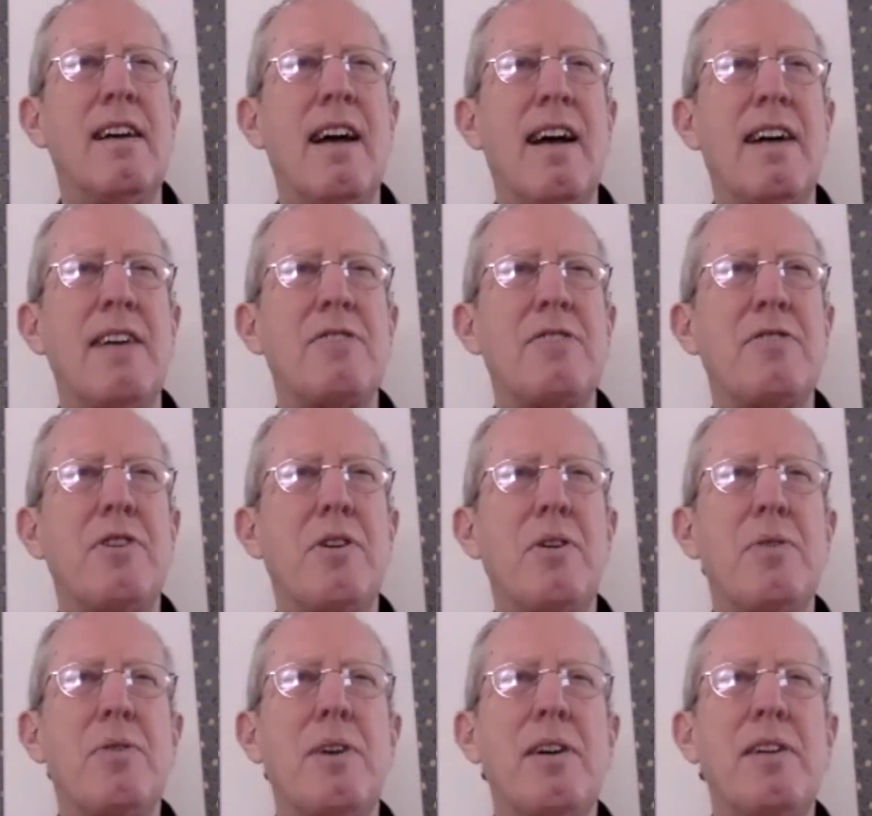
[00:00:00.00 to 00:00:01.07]
has
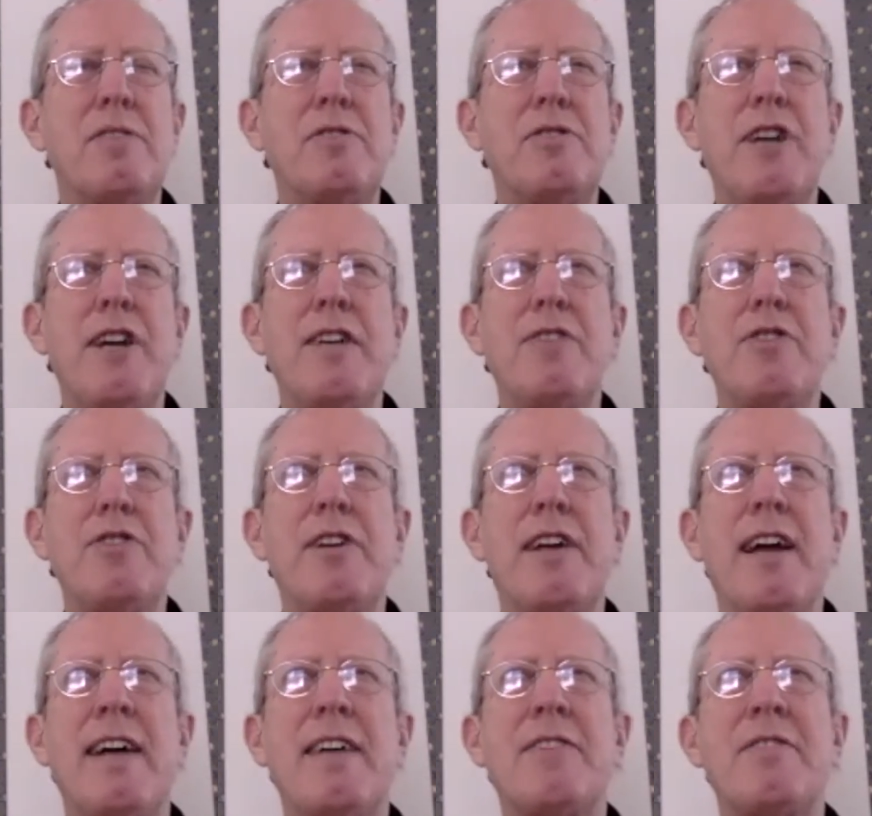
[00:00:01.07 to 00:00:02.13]
no unchanging
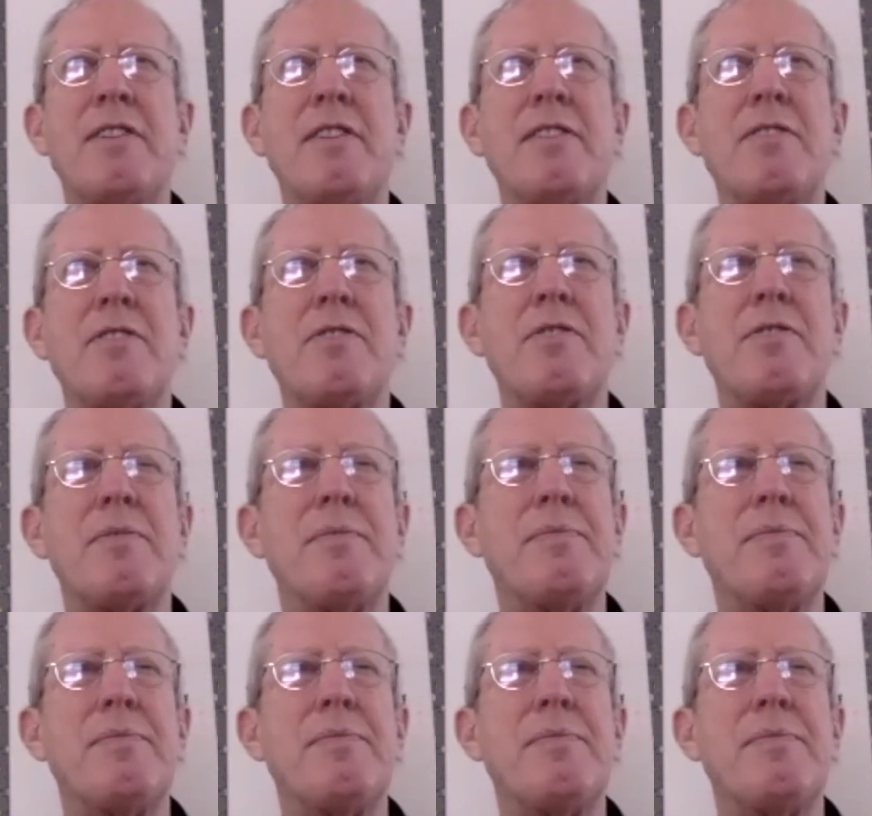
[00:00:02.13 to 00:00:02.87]
essence,